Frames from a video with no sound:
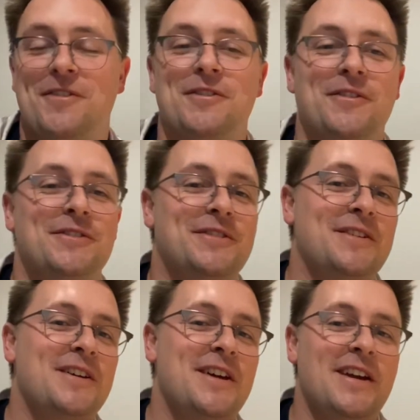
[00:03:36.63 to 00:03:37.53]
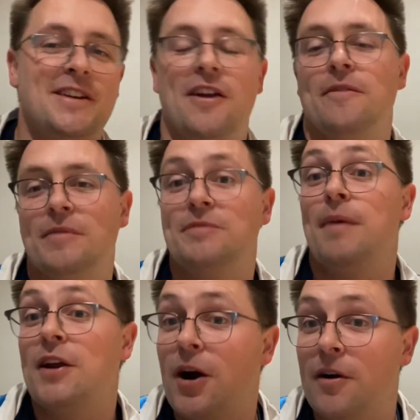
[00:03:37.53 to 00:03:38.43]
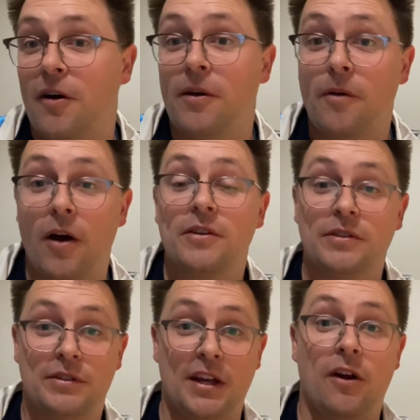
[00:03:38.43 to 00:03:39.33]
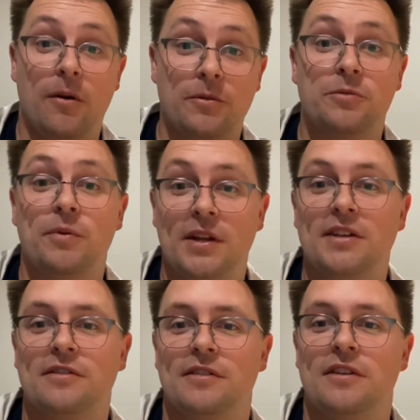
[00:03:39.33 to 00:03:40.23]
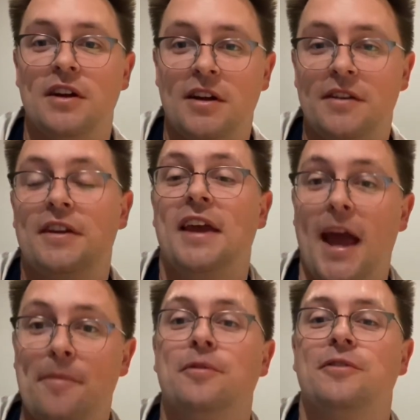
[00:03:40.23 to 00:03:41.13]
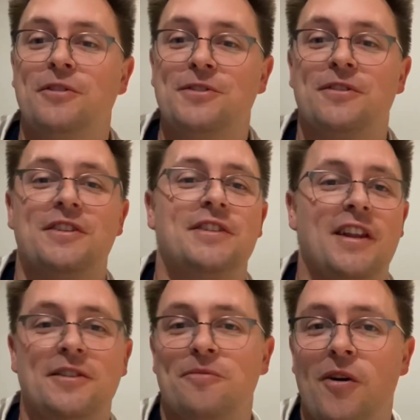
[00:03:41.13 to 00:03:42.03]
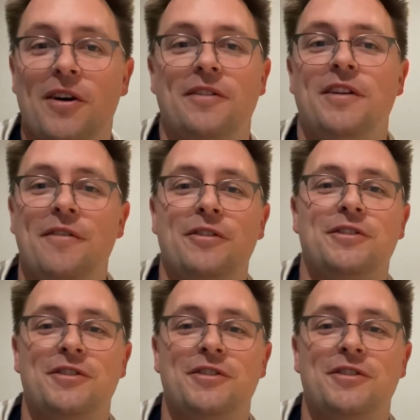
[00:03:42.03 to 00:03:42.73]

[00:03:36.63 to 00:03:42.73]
So it's, you know, it's money I said I was willing to gamble and lose on this, and that's why I never